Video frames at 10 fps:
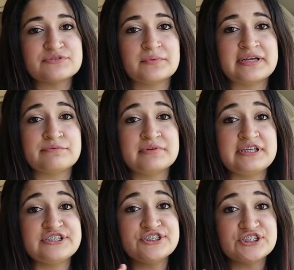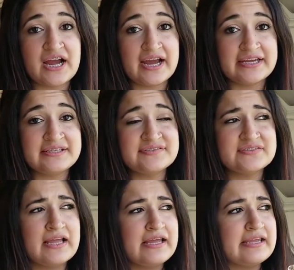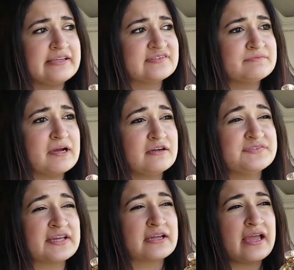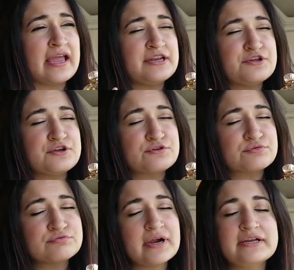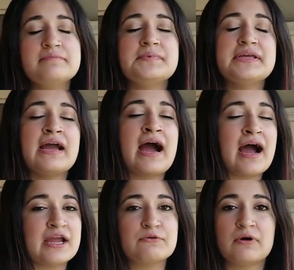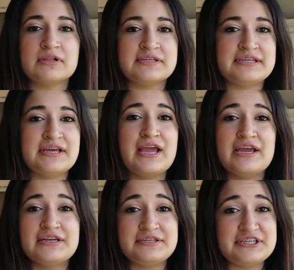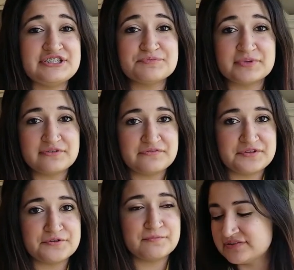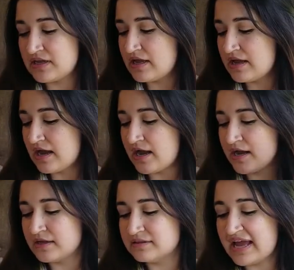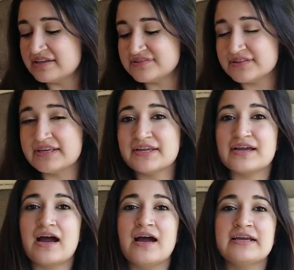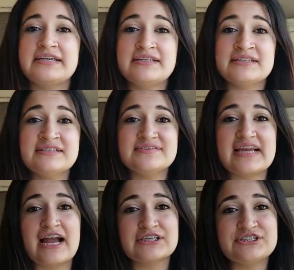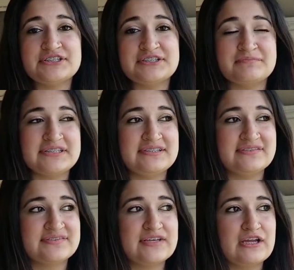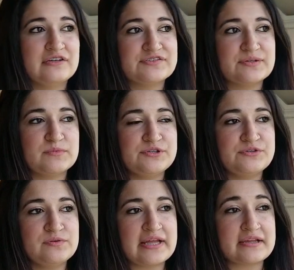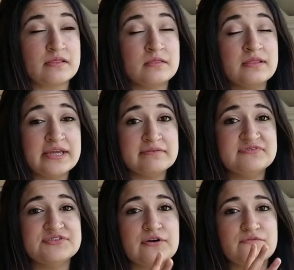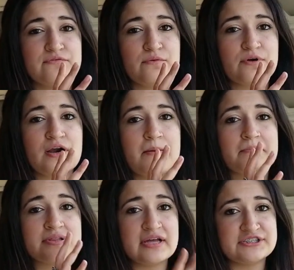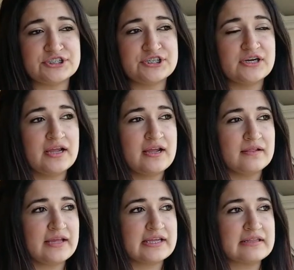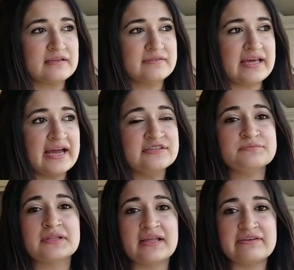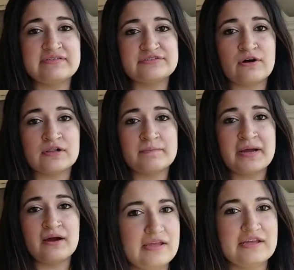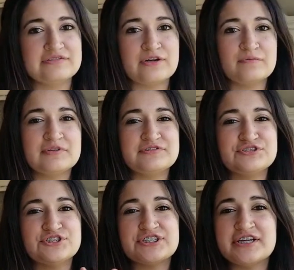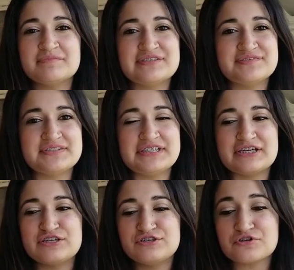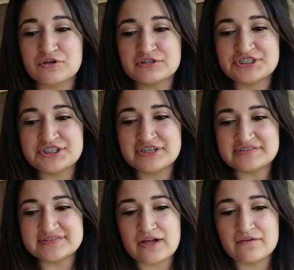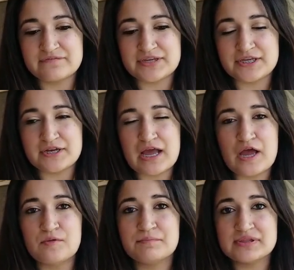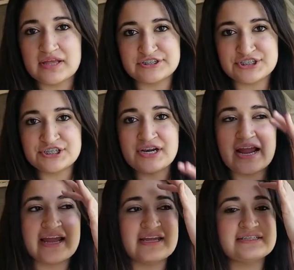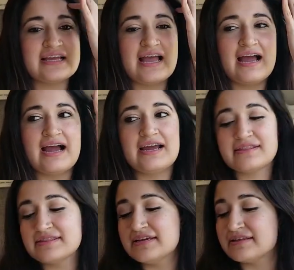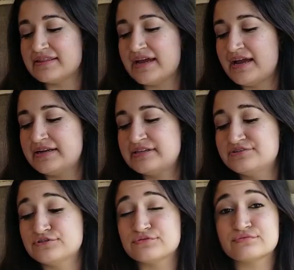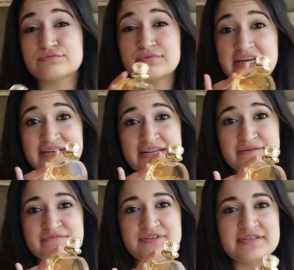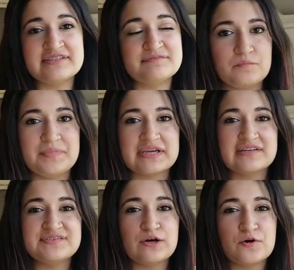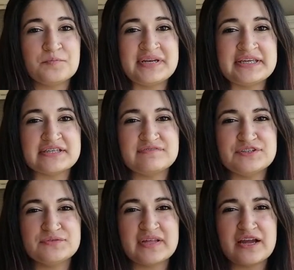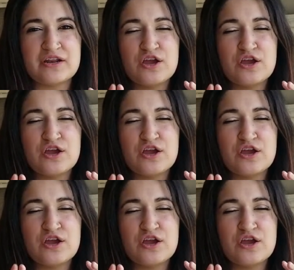when it really shines, it smells like an incredibly high quality niche perfume. Last thing, hedonist actually means someone who like lives for pleasure. Like that is what life is all about, is almost shamelessly indulging yourself in pleasure. And I think that is a great name for this because the opening gives you that